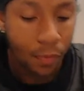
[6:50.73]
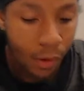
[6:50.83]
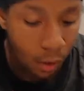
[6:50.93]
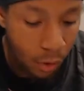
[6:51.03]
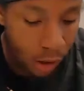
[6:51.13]

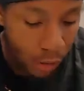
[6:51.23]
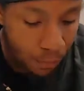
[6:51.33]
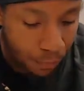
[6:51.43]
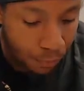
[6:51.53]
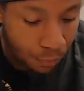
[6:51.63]
All right.
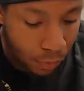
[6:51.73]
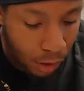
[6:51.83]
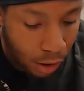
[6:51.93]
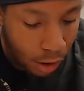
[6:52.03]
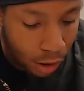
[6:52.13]

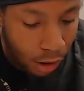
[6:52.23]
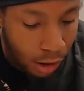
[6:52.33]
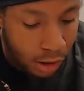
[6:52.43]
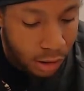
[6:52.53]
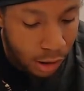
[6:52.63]

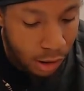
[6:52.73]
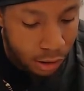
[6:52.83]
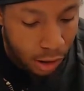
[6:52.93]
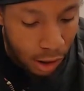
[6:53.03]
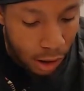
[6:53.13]
And it says,
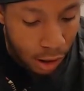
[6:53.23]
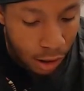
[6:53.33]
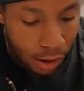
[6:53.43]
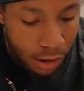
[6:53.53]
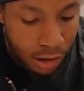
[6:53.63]

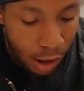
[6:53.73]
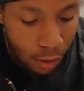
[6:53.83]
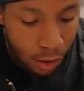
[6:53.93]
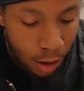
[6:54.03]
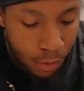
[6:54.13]
and it
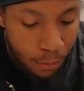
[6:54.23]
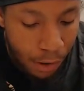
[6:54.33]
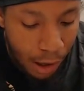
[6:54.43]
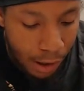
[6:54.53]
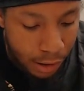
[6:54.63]
shall come to
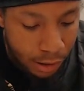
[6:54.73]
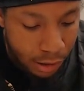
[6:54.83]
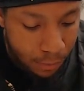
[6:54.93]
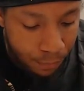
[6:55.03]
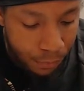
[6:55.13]

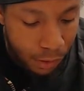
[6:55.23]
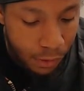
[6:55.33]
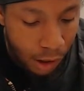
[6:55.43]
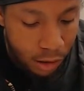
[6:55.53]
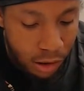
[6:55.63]
pass, if
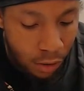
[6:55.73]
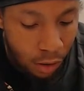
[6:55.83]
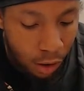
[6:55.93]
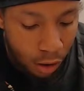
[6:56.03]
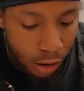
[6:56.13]
thou shalt
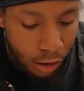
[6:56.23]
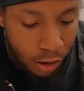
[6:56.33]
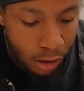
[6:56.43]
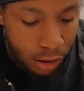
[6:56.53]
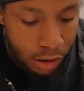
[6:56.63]
hearken
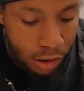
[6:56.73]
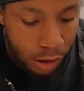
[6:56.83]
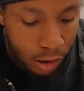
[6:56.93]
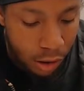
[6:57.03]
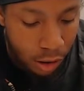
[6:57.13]

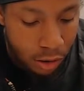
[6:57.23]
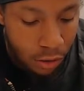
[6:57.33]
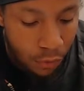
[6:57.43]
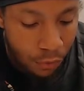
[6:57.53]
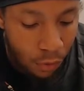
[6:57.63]
diligently unto
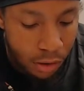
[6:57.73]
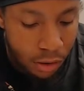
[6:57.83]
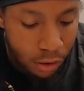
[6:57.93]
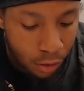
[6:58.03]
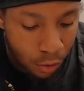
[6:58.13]
the voice
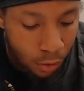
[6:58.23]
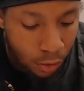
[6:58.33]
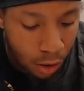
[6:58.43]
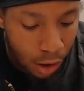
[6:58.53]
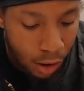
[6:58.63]
of the
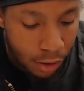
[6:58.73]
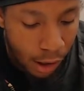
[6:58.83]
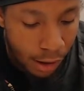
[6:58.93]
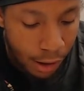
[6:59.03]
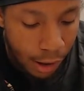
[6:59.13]
Lord
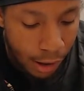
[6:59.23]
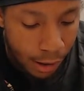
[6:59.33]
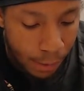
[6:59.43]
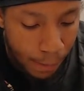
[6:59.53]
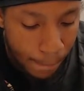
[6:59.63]
thy God.
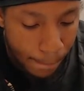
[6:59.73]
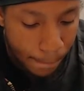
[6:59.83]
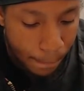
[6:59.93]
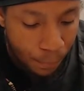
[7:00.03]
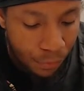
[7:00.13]

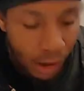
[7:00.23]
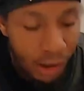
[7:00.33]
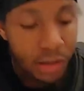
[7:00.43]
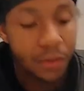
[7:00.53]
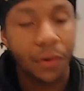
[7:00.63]
Now
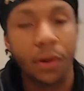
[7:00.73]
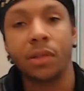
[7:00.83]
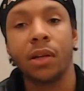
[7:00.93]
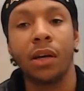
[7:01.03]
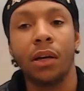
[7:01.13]
that's the
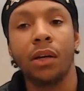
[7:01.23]
first thing.